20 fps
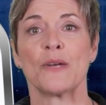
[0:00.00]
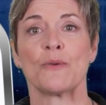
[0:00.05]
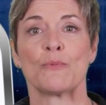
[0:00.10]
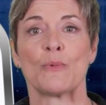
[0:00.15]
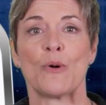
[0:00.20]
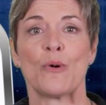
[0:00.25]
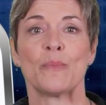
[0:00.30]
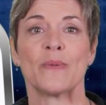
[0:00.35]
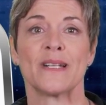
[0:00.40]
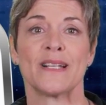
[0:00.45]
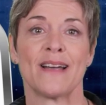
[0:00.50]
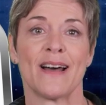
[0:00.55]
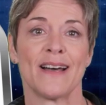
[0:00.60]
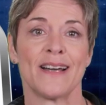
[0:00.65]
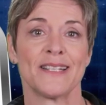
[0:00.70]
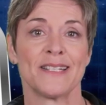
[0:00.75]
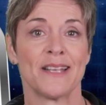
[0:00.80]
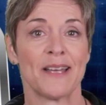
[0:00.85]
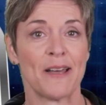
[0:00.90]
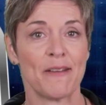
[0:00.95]
Enrollment
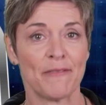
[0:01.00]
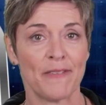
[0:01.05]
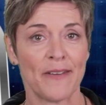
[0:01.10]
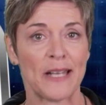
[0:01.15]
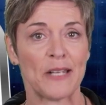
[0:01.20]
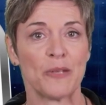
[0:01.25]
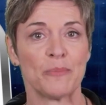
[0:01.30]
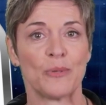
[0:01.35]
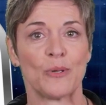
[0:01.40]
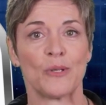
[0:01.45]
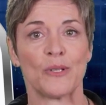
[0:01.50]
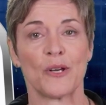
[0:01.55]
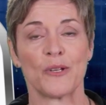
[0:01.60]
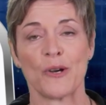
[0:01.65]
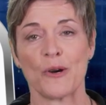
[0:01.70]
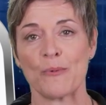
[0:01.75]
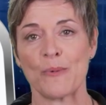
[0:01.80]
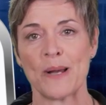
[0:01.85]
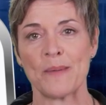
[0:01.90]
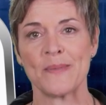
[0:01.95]
Guide available
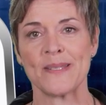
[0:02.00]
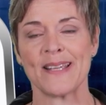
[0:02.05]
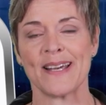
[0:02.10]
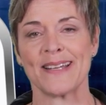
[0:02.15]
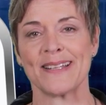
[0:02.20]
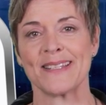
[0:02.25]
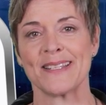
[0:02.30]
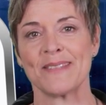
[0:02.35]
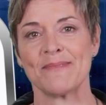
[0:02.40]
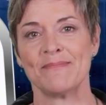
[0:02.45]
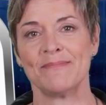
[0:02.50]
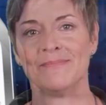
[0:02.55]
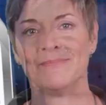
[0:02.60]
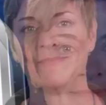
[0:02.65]
on our website.